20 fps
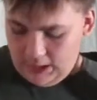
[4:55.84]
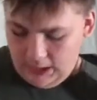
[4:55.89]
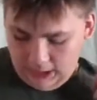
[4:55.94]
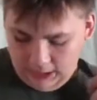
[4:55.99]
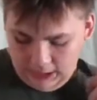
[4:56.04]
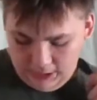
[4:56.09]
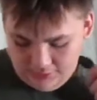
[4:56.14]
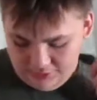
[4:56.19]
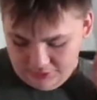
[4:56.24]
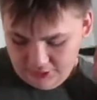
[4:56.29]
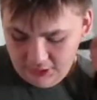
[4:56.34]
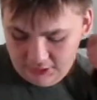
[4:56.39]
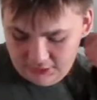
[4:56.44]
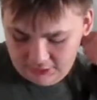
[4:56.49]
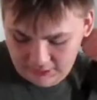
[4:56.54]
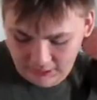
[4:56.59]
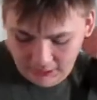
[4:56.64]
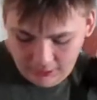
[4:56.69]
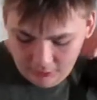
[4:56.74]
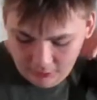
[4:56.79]
and I set
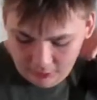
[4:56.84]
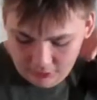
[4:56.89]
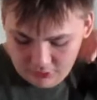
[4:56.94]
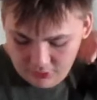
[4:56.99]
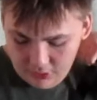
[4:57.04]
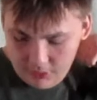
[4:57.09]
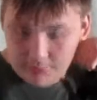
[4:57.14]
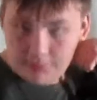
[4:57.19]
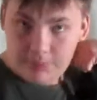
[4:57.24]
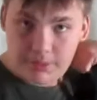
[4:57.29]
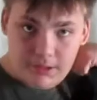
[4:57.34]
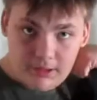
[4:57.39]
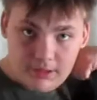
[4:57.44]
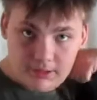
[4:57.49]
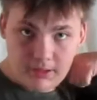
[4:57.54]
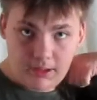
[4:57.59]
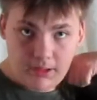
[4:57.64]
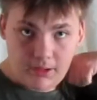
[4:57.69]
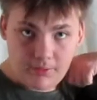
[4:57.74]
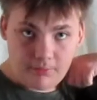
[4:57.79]
the arrows up in
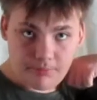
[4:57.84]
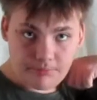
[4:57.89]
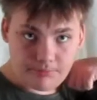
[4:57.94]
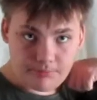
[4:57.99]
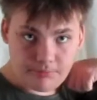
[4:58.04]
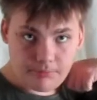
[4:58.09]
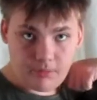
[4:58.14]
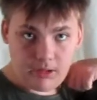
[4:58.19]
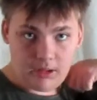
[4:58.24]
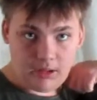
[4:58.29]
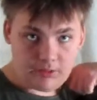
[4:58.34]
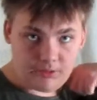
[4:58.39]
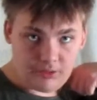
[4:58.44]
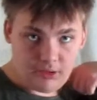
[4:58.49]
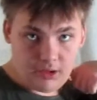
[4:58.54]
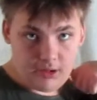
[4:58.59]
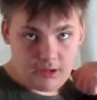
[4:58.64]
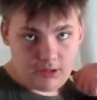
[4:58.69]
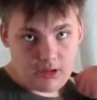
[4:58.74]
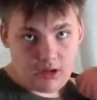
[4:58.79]
there, and
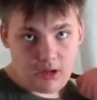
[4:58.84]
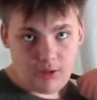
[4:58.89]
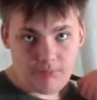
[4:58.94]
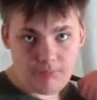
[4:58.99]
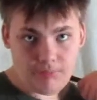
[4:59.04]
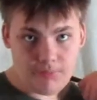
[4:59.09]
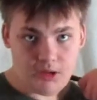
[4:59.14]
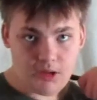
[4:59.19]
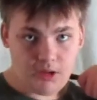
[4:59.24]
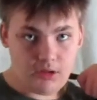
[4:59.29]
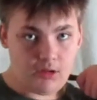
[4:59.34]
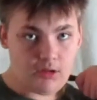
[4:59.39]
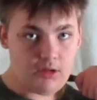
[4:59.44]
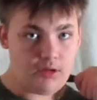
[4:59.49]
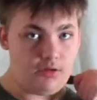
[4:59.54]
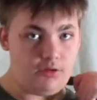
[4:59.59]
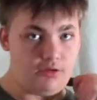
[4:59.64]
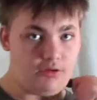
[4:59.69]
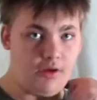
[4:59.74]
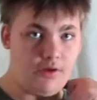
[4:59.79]
tie it up
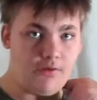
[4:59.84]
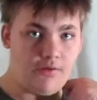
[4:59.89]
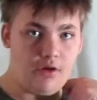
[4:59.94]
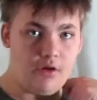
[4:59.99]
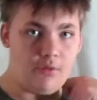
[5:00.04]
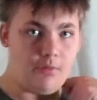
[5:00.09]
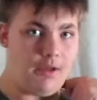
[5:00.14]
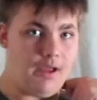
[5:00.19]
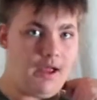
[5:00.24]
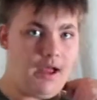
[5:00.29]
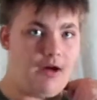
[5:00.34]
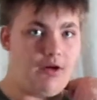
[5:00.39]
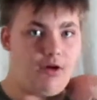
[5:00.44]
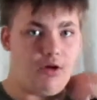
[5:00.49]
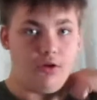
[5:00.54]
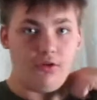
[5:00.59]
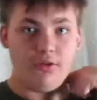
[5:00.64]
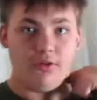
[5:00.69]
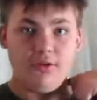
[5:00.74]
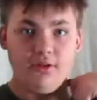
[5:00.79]
so I've got my
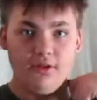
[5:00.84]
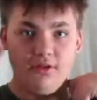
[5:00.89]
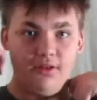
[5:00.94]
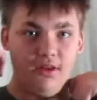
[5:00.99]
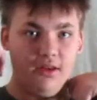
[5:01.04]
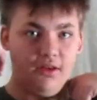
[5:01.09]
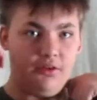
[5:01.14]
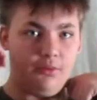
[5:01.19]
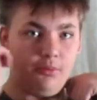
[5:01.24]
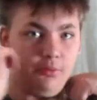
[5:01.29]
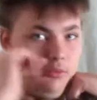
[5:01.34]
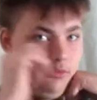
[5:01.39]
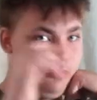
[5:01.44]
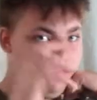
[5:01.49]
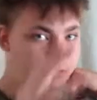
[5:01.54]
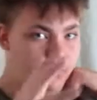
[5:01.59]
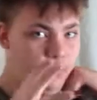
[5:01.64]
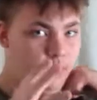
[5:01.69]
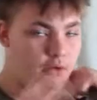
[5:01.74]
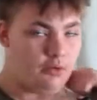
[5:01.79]
arrows accessible
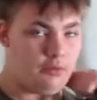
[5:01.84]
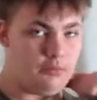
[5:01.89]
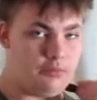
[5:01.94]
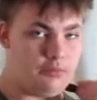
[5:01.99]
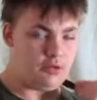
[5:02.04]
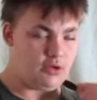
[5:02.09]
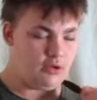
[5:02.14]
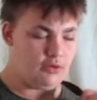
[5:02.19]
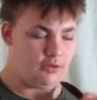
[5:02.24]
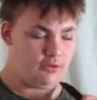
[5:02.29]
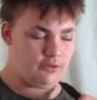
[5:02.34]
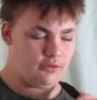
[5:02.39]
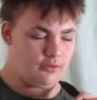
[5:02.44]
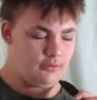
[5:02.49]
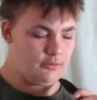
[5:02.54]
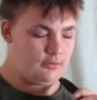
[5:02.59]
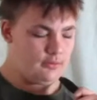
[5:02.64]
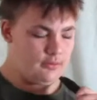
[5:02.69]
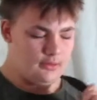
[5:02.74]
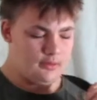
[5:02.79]
to use.
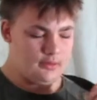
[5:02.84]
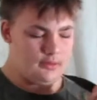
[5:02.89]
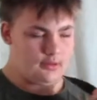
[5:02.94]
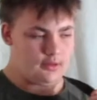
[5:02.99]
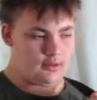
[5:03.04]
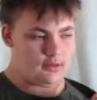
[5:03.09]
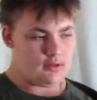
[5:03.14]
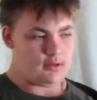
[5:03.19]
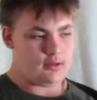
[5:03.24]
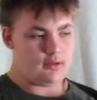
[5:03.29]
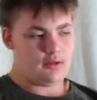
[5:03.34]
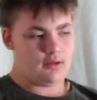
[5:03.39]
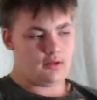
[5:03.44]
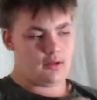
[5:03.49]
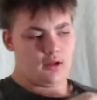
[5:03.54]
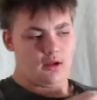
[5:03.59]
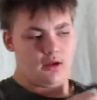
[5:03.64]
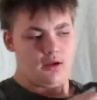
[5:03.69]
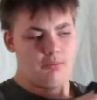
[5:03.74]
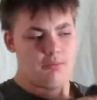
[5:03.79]

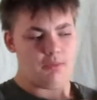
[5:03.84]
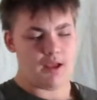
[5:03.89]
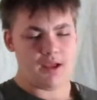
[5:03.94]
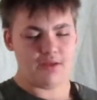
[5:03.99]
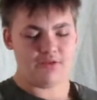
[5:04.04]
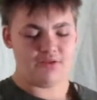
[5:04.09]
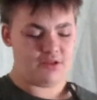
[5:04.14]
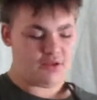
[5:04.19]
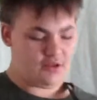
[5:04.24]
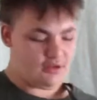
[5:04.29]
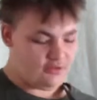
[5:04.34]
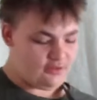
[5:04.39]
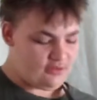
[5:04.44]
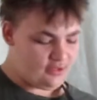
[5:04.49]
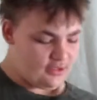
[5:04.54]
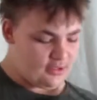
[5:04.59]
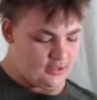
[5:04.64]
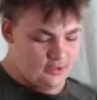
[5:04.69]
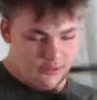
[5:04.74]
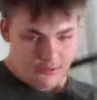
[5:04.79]
As you can
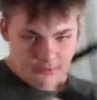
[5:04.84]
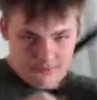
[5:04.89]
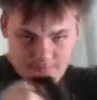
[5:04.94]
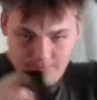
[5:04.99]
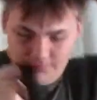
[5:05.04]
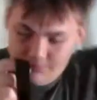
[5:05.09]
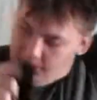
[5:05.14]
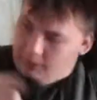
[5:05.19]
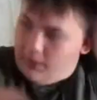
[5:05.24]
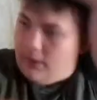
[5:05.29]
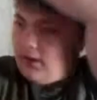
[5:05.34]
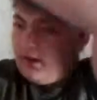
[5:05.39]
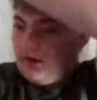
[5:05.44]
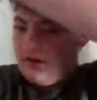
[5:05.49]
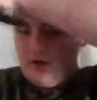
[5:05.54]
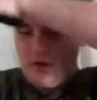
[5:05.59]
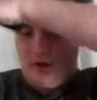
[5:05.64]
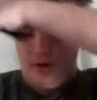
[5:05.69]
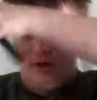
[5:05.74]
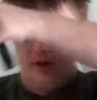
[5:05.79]
see,
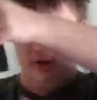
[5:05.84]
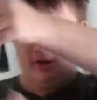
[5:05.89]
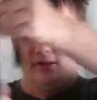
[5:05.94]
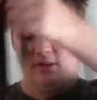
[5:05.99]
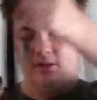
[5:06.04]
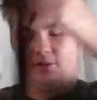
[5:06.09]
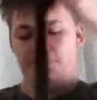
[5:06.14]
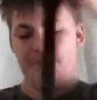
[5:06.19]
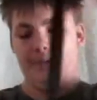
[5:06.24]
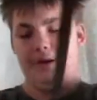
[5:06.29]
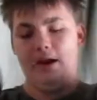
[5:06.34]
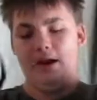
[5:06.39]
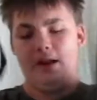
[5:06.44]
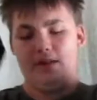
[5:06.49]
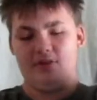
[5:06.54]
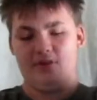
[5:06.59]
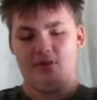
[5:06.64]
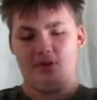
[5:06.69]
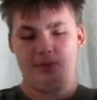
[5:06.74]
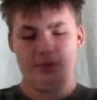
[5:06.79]
this
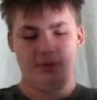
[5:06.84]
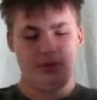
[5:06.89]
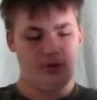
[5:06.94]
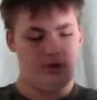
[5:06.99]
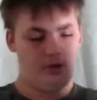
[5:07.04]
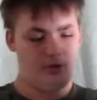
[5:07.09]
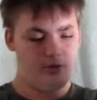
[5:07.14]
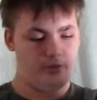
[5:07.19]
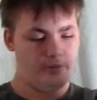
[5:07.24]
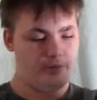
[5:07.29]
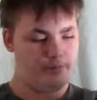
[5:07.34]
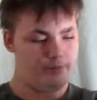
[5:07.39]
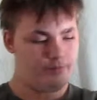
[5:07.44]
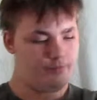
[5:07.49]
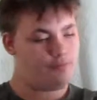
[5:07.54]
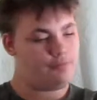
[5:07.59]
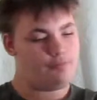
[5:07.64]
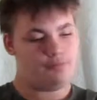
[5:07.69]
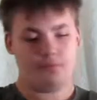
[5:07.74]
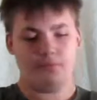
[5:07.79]
pouch is pretty good.
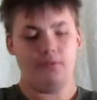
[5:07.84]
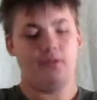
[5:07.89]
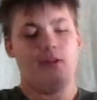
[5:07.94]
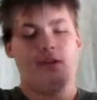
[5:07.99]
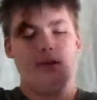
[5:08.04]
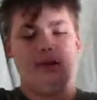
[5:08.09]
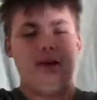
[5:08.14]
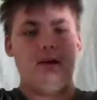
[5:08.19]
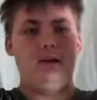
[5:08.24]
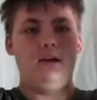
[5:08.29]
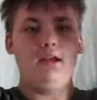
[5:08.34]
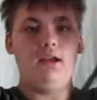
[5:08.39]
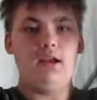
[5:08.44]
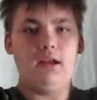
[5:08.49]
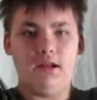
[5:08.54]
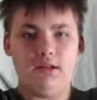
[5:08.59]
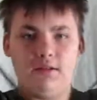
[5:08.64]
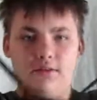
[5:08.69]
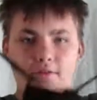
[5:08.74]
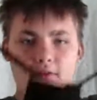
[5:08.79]
It's